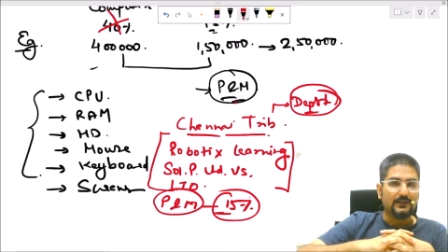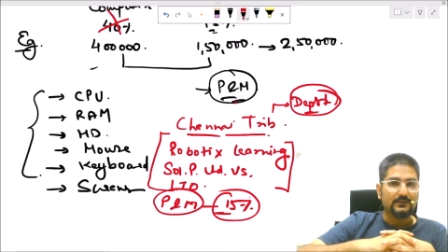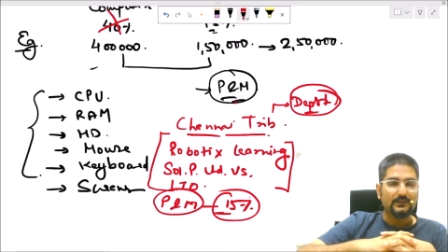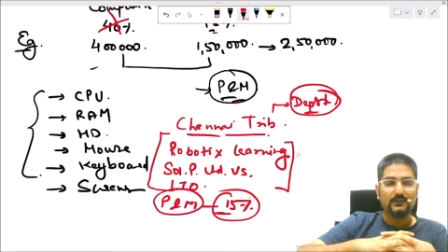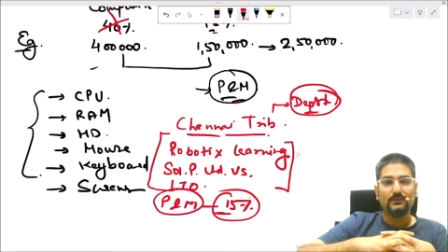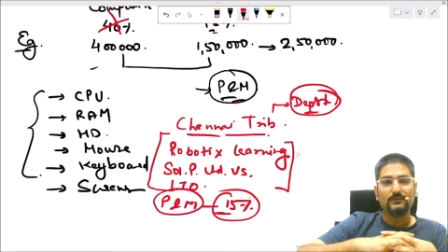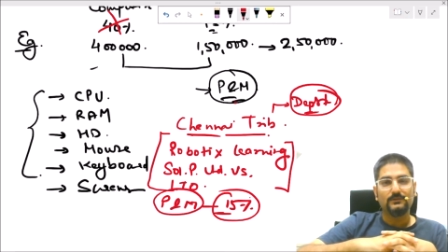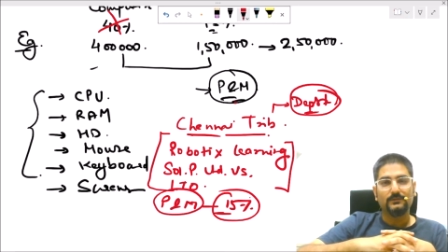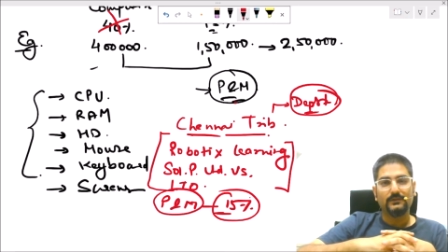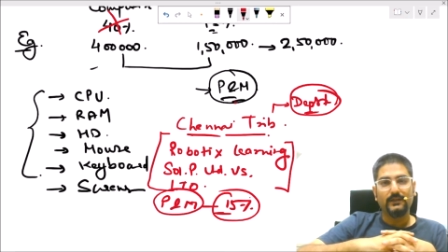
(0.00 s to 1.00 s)
So
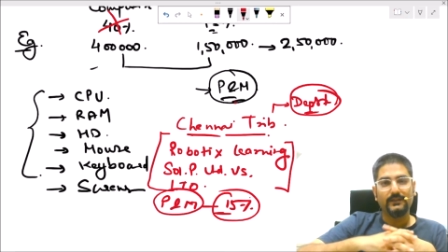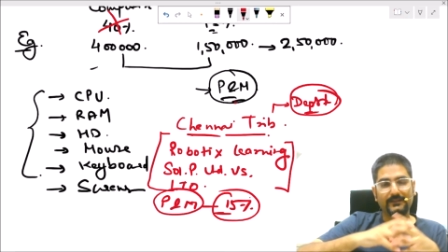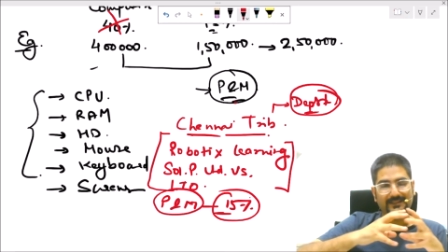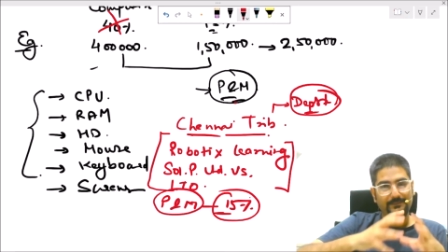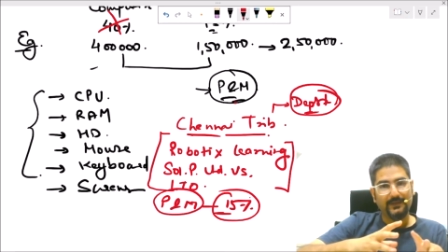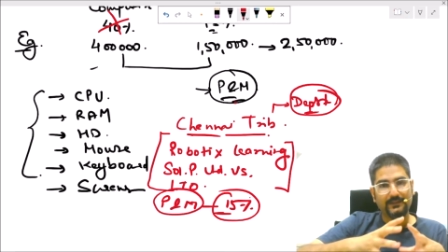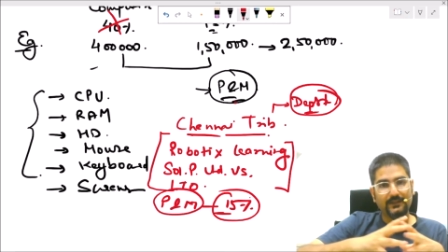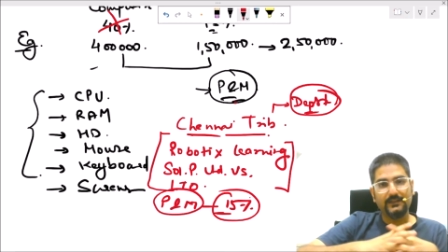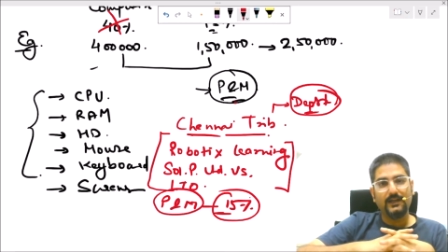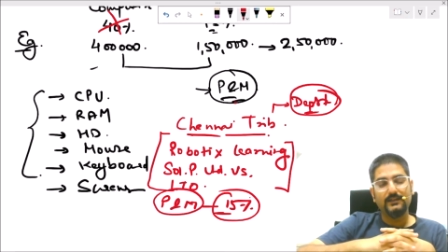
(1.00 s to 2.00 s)
it is
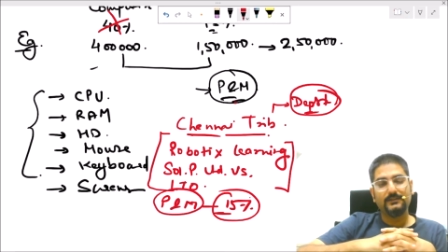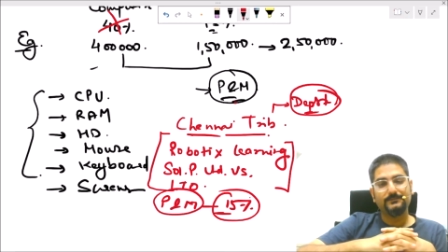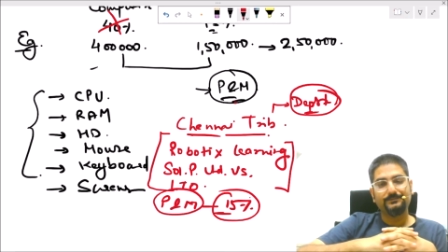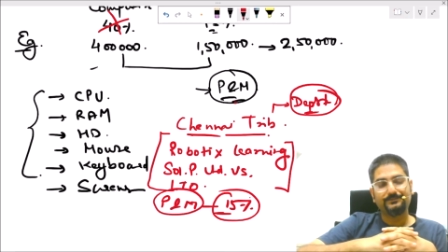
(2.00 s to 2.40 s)
expected that